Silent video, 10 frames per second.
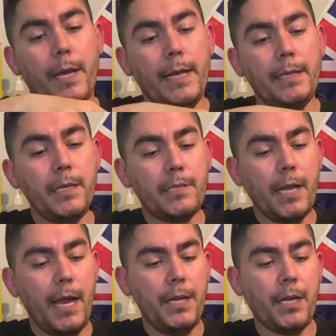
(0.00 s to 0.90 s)
And just,
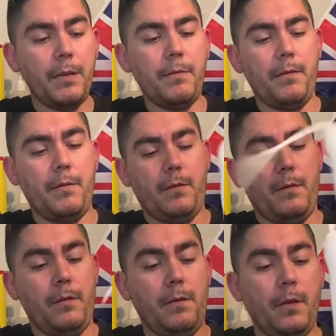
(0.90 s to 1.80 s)
you can
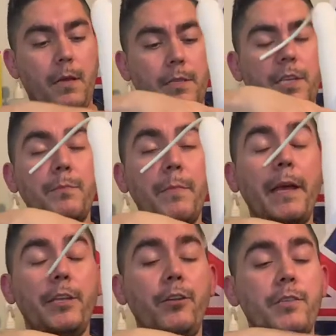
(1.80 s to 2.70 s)
just
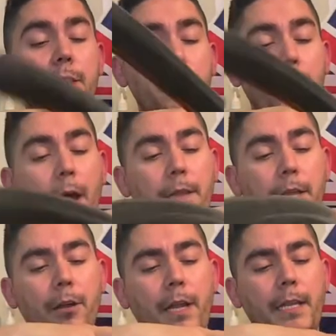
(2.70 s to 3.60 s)
use the brown that
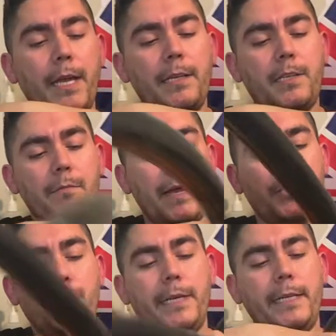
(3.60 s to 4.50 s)
you already did to
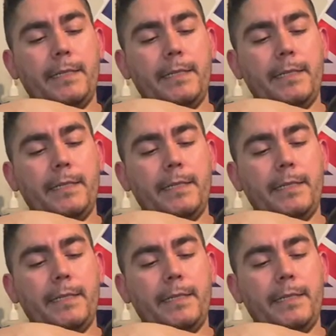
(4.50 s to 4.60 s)
measure it.